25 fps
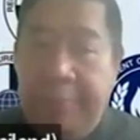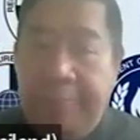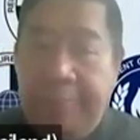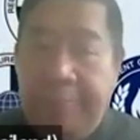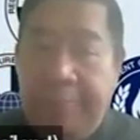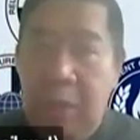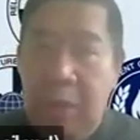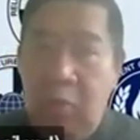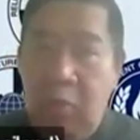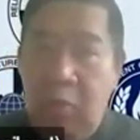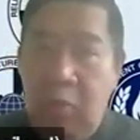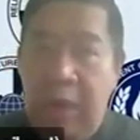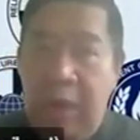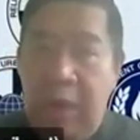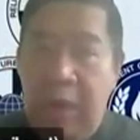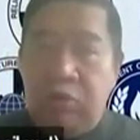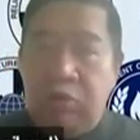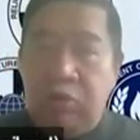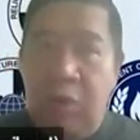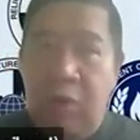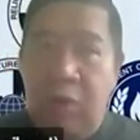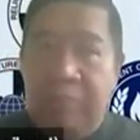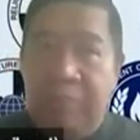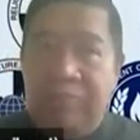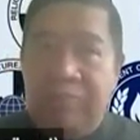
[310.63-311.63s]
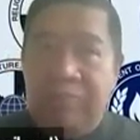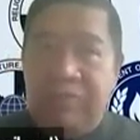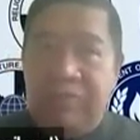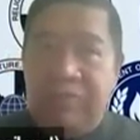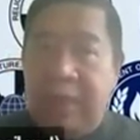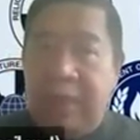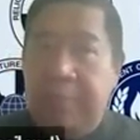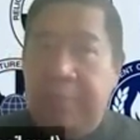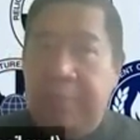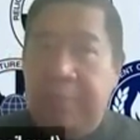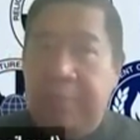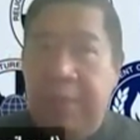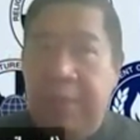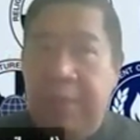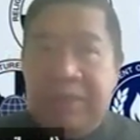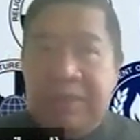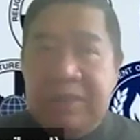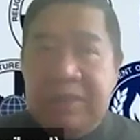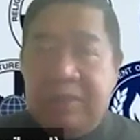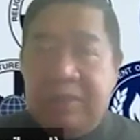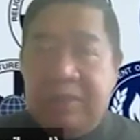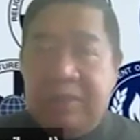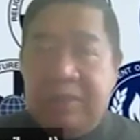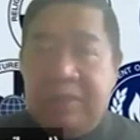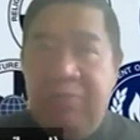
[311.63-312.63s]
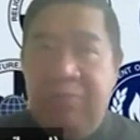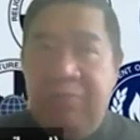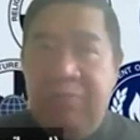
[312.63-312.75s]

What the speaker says: we have to have some elements of